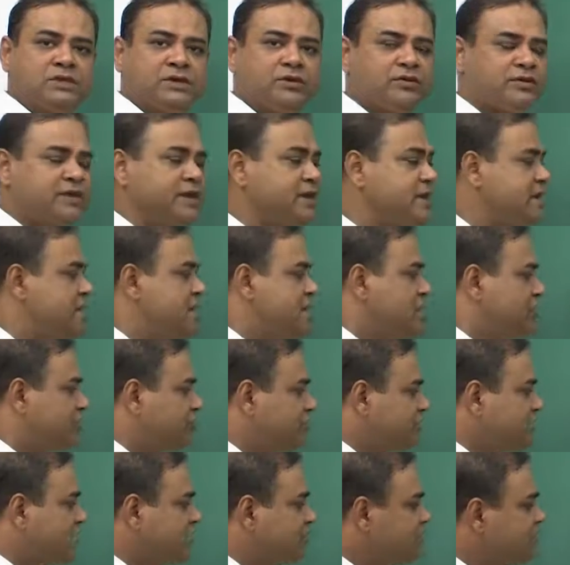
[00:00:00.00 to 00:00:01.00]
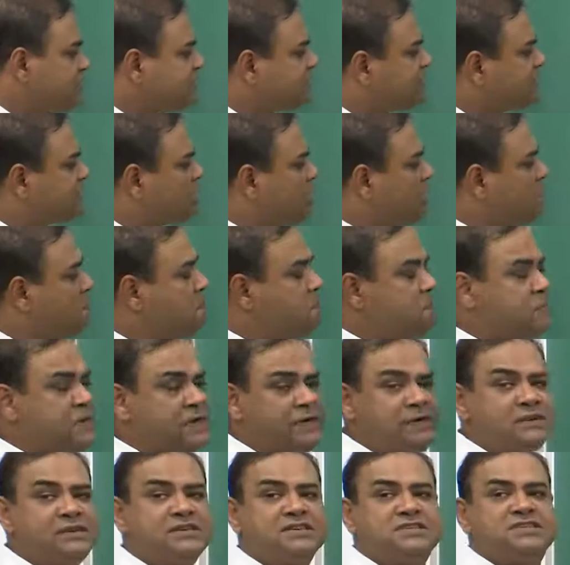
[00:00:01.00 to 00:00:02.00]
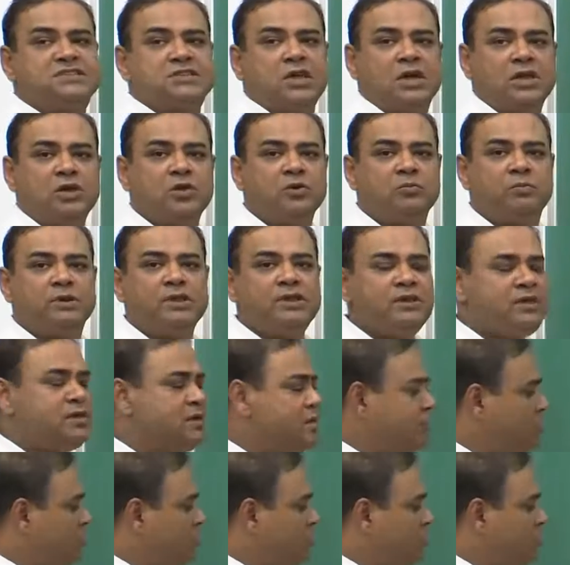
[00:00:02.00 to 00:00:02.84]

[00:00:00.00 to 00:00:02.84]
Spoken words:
Okay. So, that means the completely soluble